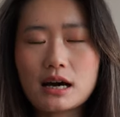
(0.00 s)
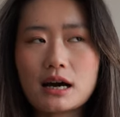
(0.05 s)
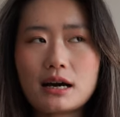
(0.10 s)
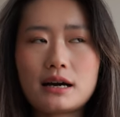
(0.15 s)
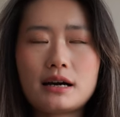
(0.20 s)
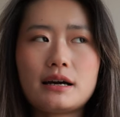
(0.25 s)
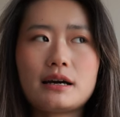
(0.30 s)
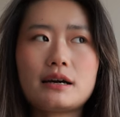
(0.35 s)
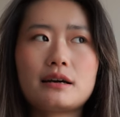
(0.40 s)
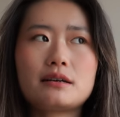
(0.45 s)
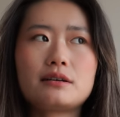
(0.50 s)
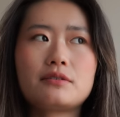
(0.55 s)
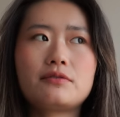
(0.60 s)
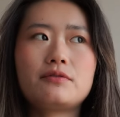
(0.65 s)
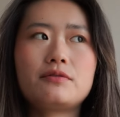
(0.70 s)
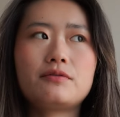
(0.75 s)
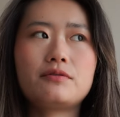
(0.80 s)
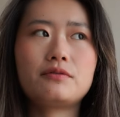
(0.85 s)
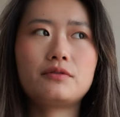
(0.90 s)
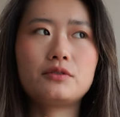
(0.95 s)

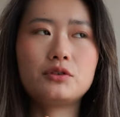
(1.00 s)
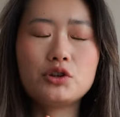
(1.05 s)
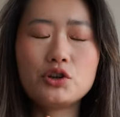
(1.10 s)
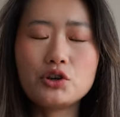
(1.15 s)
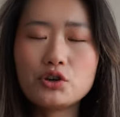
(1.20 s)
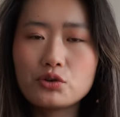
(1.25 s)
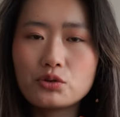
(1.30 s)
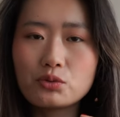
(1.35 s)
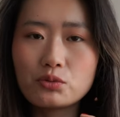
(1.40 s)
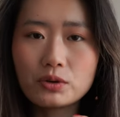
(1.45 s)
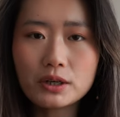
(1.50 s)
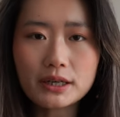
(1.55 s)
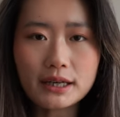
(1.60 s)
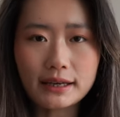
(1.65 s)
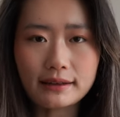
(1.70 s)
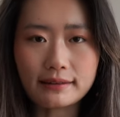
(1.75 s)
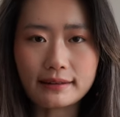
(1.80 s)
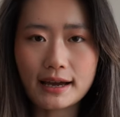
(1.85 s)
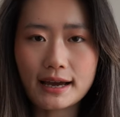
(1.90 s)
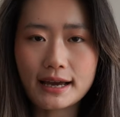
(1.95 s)
I knew what
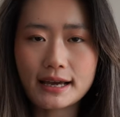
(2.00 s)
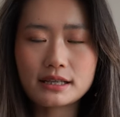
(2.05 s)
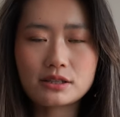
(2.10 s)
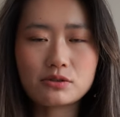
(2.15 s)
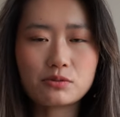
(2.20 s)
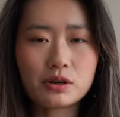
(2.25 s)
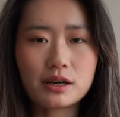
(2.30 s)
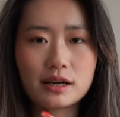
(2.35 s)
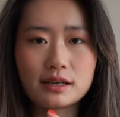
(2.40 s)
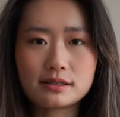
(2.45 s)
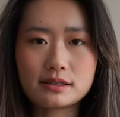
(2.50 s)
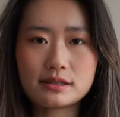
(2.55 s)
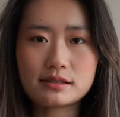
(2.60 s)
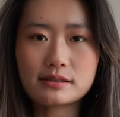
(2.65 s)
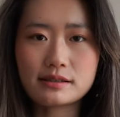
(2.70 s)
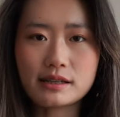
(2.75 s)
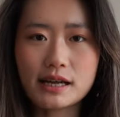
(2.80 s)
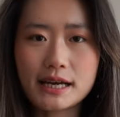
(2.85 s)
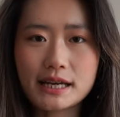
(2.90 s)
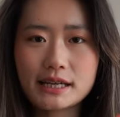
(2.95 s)
I liked, what I
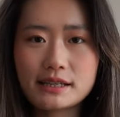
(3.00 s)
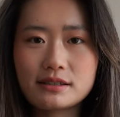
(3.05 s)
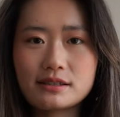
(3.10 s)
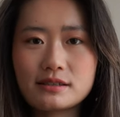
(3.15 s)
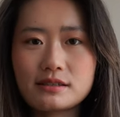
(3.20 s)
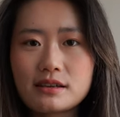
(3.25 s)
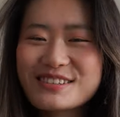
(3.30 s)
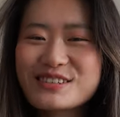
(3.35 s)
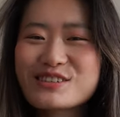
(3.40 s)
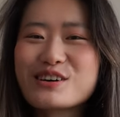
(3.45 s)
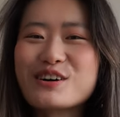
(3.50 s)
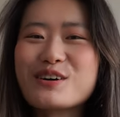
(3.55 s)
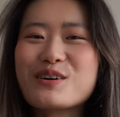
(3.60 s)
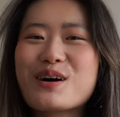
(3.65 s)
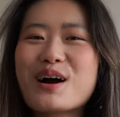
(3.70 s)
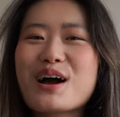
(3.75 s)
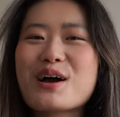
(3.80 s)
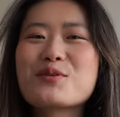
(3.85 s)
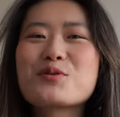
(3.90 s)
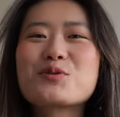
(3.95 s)
disliked. So
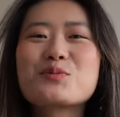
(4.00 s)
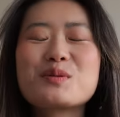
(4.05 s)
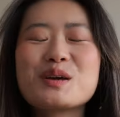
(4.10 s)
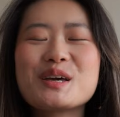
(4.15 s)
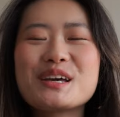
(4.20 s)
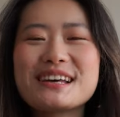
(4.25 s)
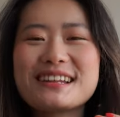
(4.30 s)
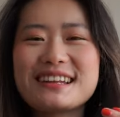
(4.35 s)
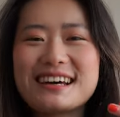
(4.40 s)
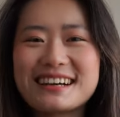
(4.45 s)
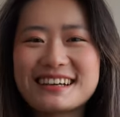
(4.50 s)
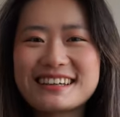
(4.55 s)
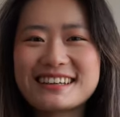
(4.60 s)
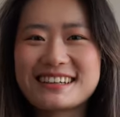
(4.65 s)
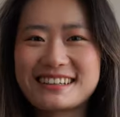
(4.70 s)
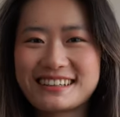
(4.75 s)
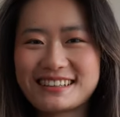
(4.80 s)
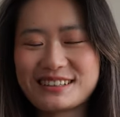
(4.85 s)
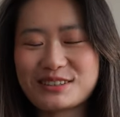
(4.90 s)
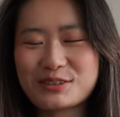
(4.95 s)
I would be that
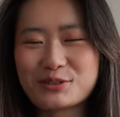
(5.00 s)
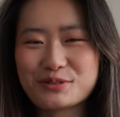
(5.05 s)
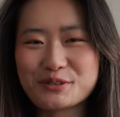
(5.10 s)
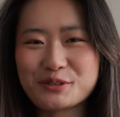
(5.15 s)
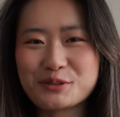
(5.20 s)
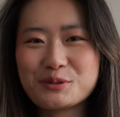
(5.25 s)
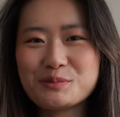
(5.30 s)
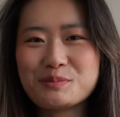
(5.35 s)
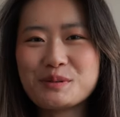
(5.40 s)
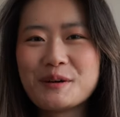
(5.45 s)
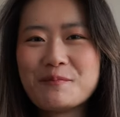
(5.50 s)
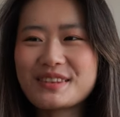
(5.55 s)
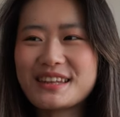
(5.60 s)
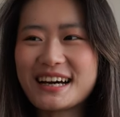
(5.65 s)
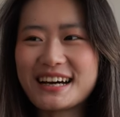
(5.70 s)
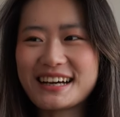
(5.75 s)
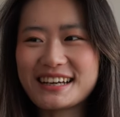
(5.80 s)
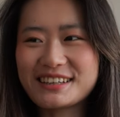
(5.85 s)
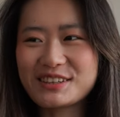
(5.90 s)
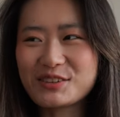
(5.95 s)
kid in the group
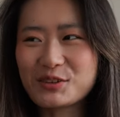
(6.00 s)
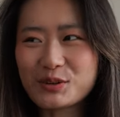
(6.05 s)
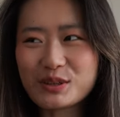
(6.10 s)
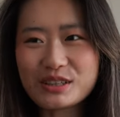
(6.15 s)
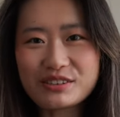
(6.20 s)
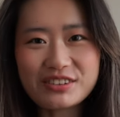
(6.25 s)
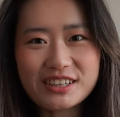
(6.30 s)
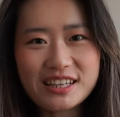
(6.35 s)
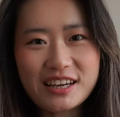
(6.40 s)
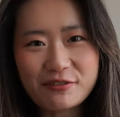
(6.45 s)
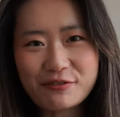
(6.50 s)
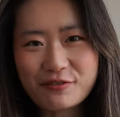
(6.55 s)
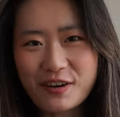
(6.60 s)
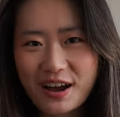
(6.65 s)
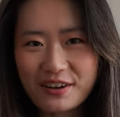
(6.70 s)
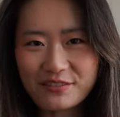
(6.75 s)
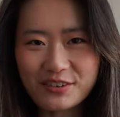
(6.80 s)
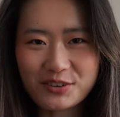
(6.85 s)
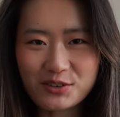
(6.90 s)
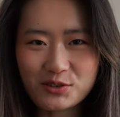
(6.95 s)
that, you know, even at
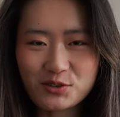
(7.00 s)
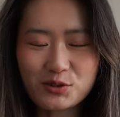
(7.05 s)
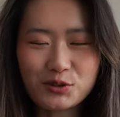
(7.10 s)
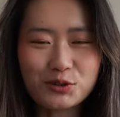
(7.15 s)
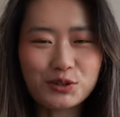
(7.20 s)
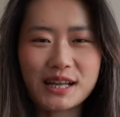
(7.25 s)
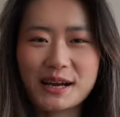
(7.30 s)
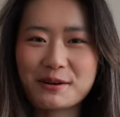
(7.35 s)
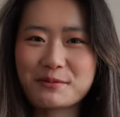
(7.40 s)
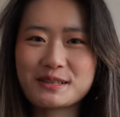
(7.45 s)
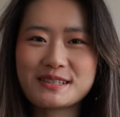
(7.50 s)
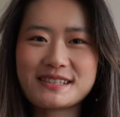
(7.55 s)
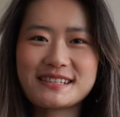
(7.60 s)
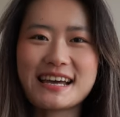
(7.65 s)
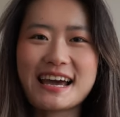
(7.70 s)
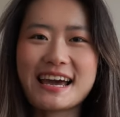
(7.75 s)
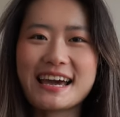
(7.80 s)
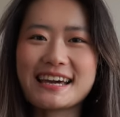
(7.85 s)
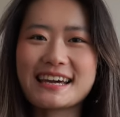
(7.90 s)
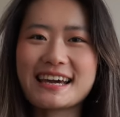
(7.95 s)
5 years old, I would
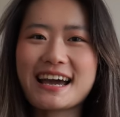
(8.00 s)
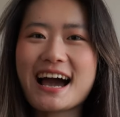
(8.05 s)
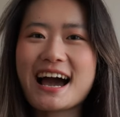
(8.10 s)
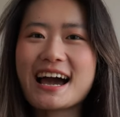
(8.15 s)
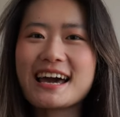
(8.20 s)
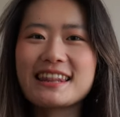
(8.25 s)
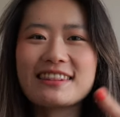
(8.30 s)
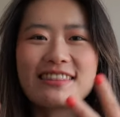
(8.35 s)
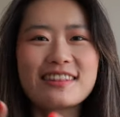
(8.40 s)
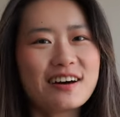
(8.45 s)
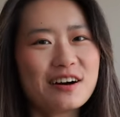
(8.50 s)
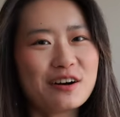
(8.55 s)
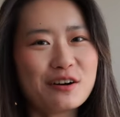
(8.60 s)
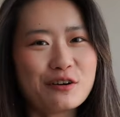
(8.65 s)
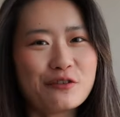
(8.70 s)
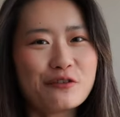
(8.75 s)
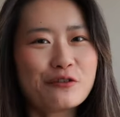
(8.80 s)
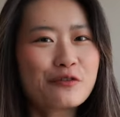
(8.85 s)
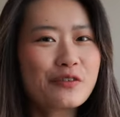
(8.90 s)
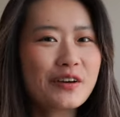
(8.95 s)
say, I
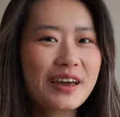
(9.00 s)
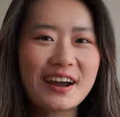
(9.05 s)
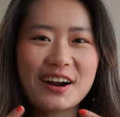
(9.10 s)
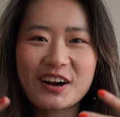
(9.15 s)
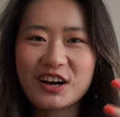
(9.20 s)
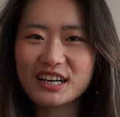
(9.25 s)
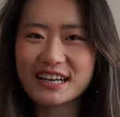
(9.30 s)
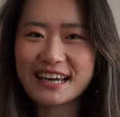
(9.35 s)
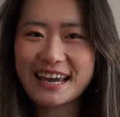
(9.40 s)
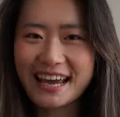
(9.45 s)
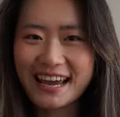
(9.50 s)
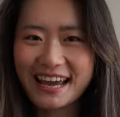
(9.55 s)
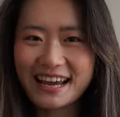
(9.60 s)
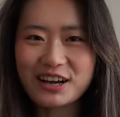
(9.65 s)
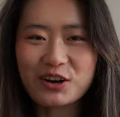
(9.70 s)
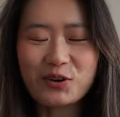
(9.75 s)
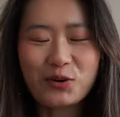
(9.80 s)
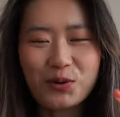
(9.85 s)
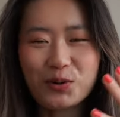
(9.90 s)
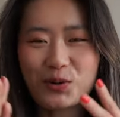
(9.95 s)
love carrot
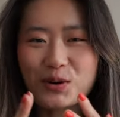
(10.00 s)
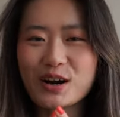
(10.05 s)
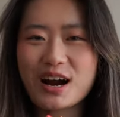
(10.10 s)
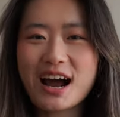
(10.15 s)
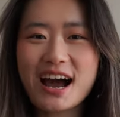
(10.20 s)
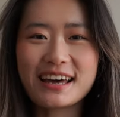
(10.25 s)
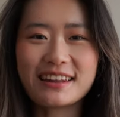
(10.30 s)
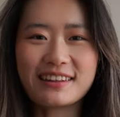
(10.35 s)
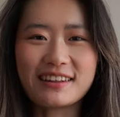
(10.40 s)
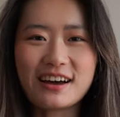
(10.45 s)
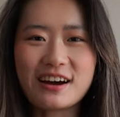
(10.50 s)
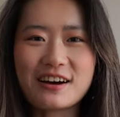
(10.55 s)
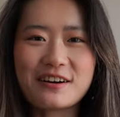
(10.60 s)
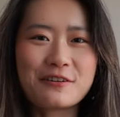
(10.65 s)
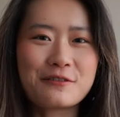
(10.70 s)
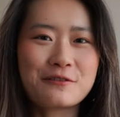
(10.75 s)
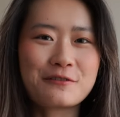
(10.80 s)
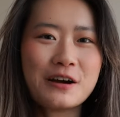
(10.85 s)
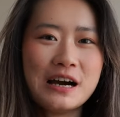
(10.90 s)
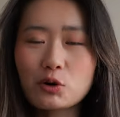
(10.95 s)
cake, or I
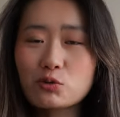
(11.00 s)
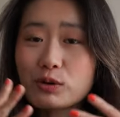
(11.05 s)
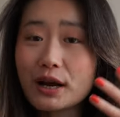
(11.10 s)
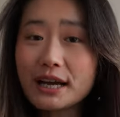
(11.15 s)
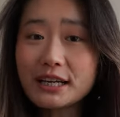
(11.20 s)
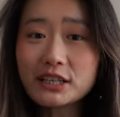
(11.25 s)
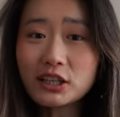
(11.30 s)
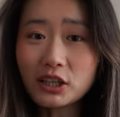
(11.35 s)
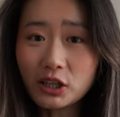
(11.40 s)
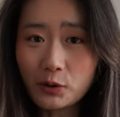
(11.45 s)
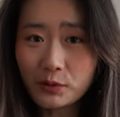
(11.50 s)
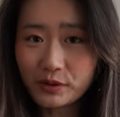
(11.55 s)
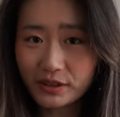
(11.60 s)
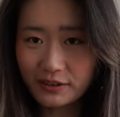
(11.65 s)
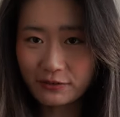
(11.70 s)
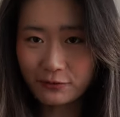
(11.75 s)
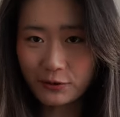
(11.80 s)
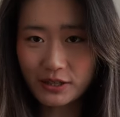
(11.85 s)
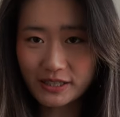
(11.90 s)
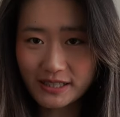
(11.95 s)
love red
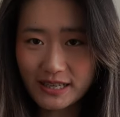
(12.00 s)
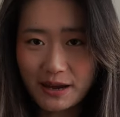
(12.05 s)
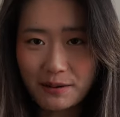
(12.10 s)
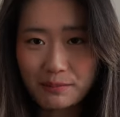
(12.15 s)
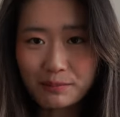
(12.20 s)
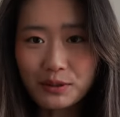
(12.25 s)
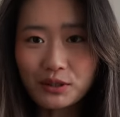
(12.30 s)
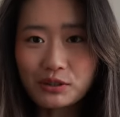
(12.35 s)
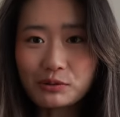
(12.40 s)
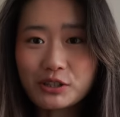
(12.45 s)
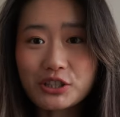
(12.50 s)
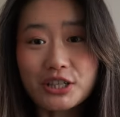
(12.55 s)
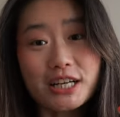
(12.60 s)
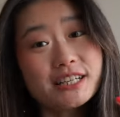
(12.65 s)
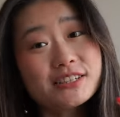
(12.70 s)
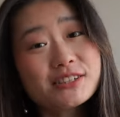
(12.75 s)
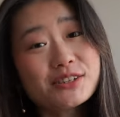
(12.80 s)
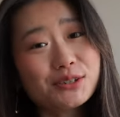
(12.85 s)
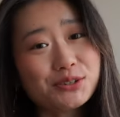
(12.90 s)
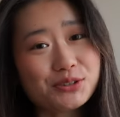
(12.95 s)
clothing, for example, which
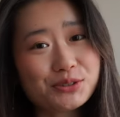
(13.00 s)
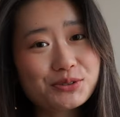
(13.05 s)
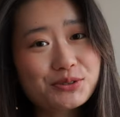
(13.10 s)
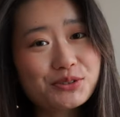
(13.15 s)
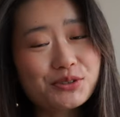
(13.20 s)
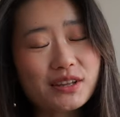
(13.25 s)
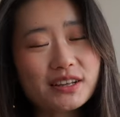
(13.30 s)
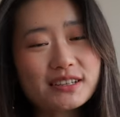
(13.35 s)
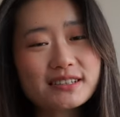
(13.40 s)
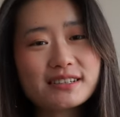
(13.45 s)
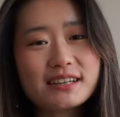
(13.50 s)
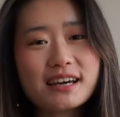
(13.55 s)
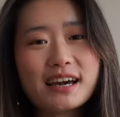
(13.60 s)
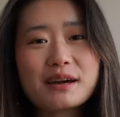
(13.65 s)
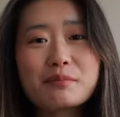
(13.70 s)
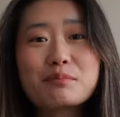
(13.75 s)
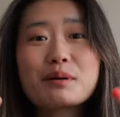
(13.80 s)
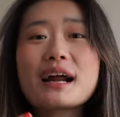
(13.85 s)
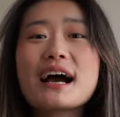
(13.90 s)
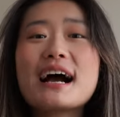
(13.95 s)
I still do to this
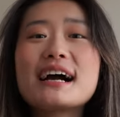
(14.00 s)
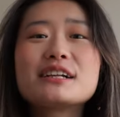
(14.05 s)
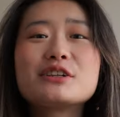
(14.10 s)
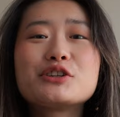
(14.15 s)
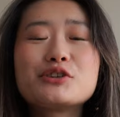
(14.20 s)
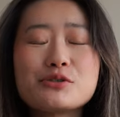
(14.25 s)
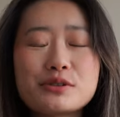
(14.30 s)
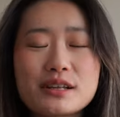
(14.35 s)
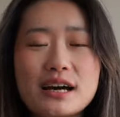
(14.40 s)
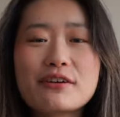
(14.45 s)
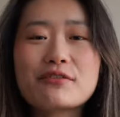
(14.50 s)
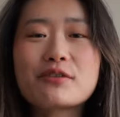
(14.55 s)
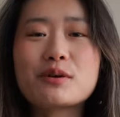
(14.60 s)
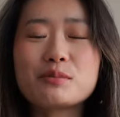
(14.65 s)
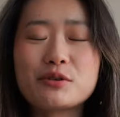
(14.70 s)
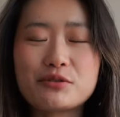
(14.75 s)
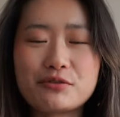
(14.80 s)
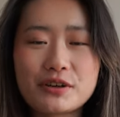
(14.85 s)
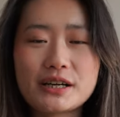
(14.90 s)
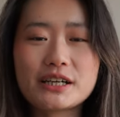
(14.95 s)
day. But I knew that
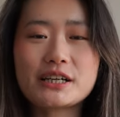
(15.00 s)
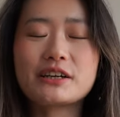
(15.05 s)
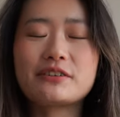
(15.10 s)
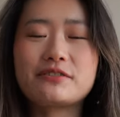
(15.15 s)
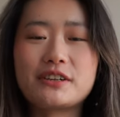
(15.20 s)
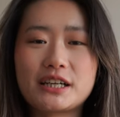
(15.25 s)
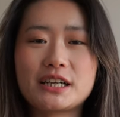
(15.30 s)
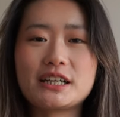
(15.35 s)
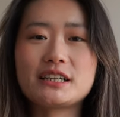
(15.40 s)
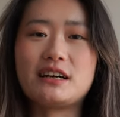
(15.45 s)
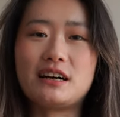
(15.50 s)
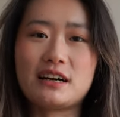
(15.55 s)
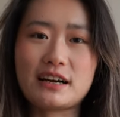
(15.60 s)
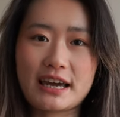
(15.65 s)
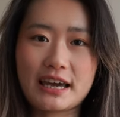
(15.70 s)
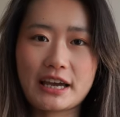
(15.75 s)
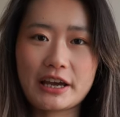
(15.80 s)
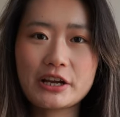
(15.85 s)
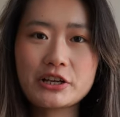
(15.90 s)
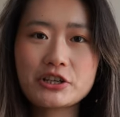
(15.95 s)
from a very, very
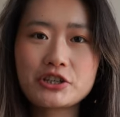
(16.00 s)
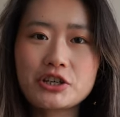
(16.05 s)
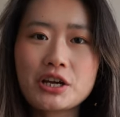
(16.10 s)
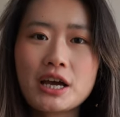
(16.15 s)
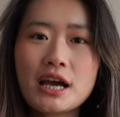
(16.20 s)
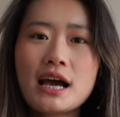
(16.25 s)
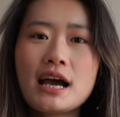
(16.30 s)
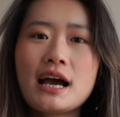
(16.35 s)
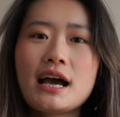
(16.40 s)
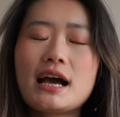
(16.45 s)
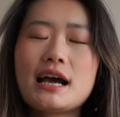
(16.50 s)
young age.